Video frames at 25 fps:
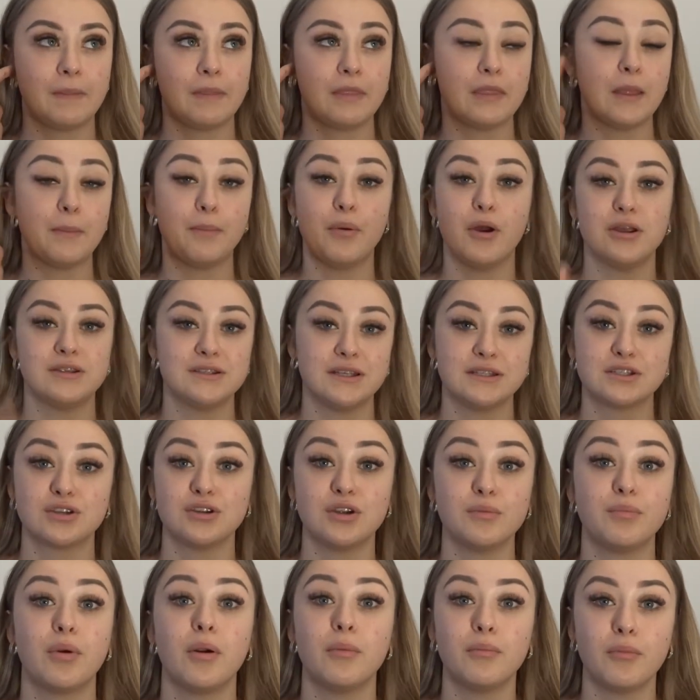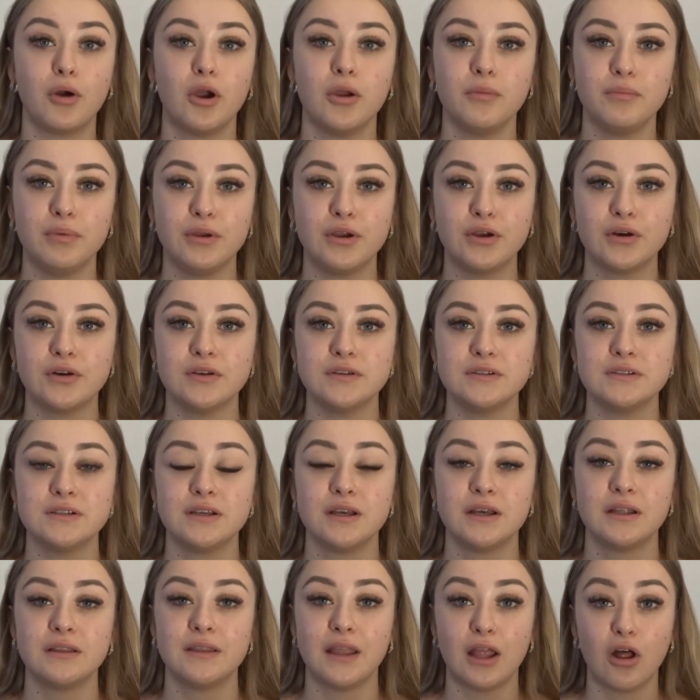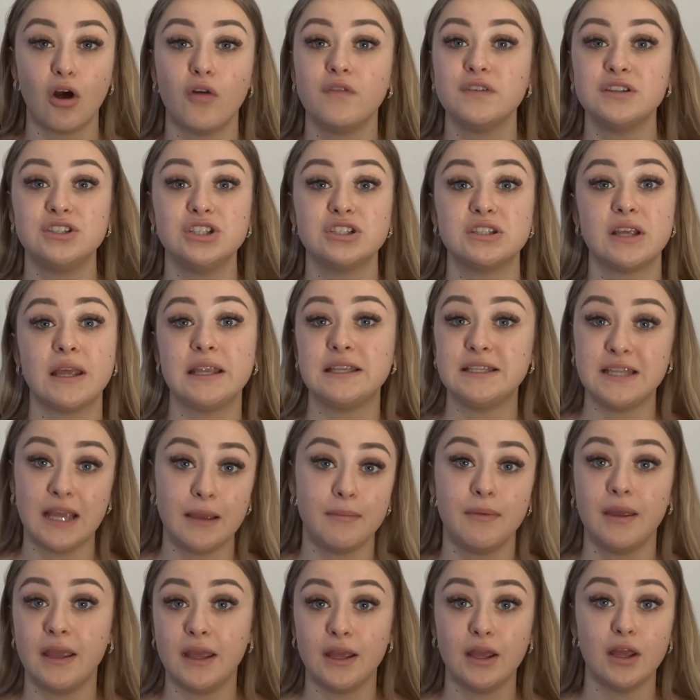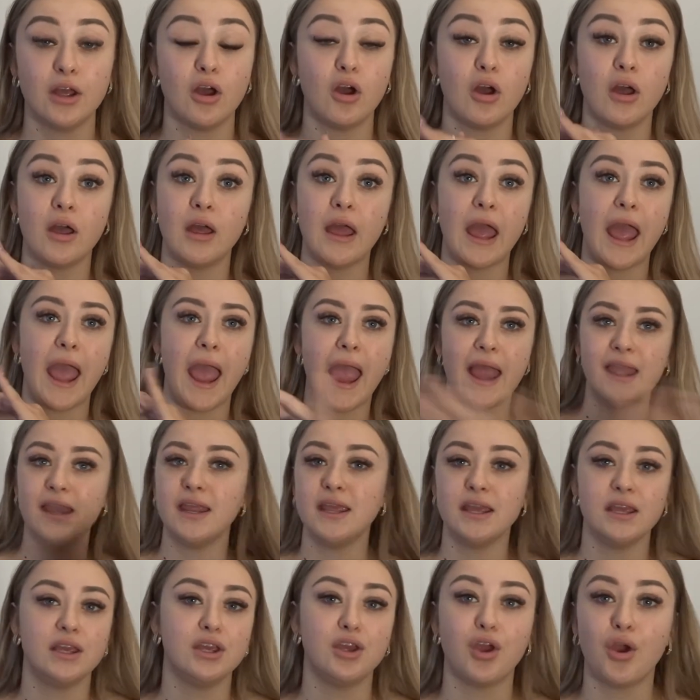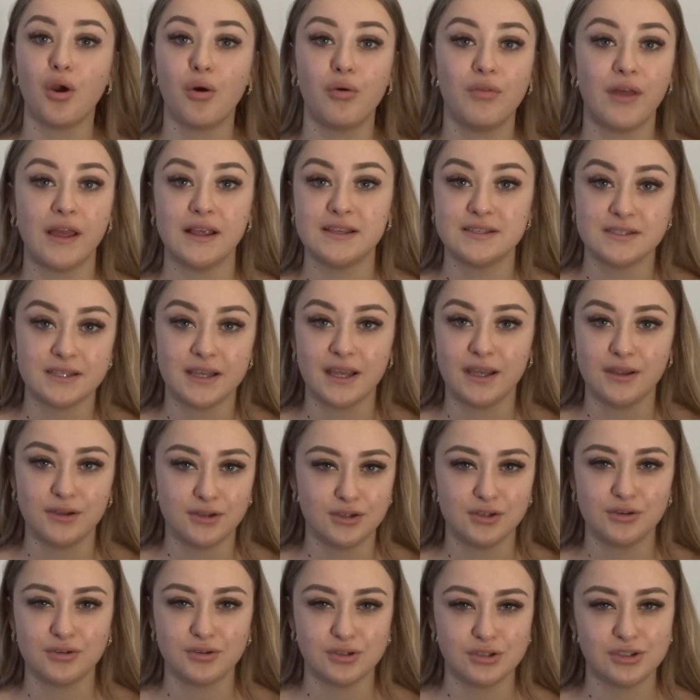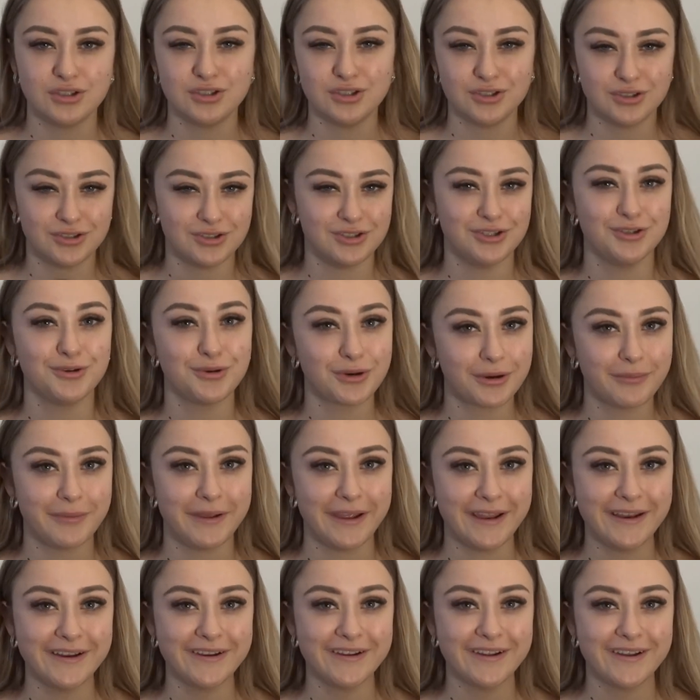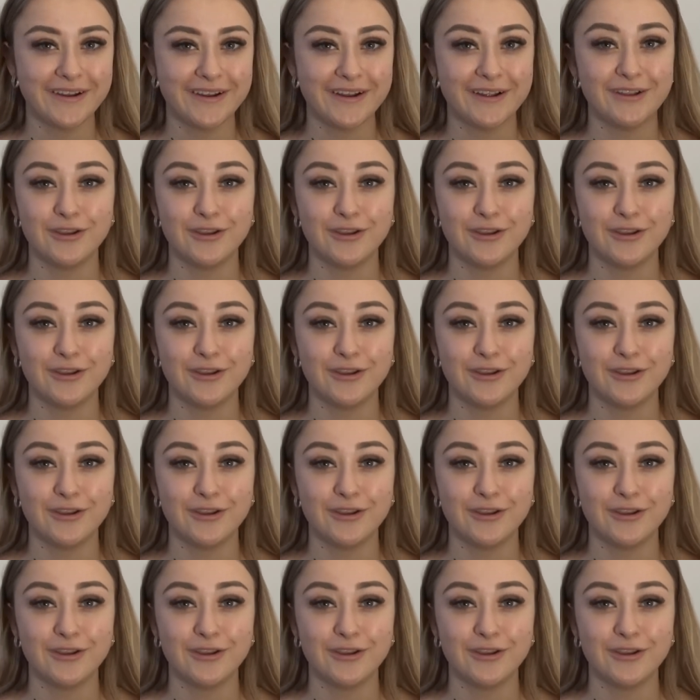the person that's going to promote, because they're obviously just DMing any girl they see. Do you know what I mean?